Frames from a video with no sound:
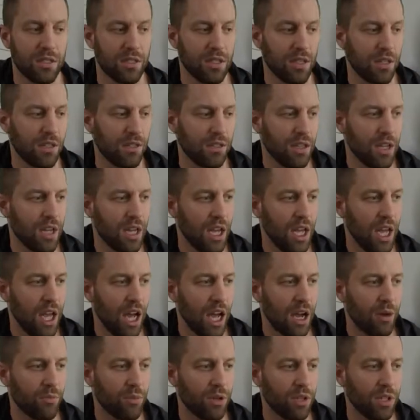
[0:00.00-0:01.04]
So
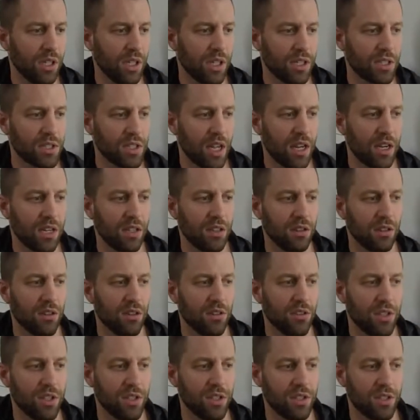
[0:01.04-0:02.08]
I'm really excited to
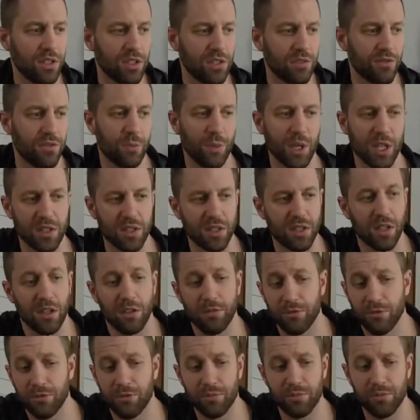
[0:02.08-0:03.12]
learn this just for
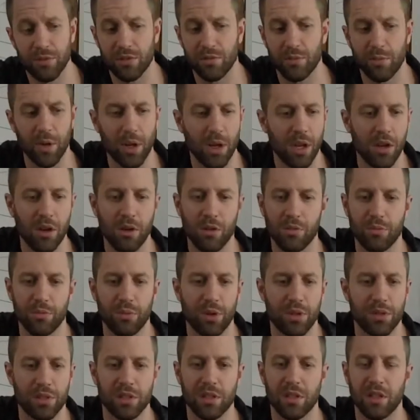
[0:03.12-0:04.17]
myself, just for my own
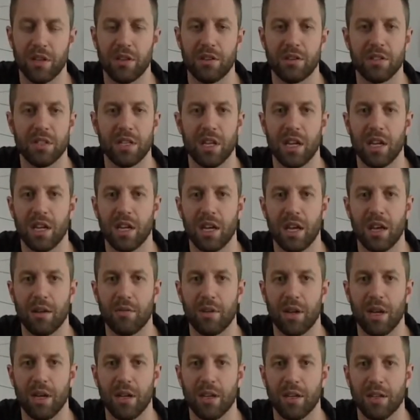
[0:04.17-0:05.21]
personal understanding.
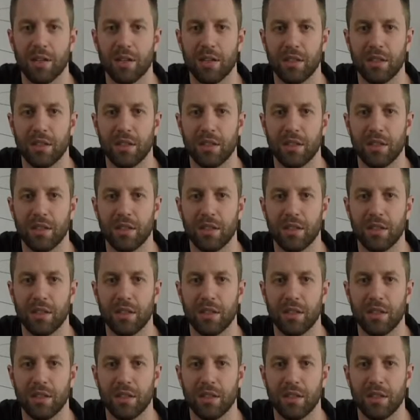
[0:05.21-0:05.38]
I, I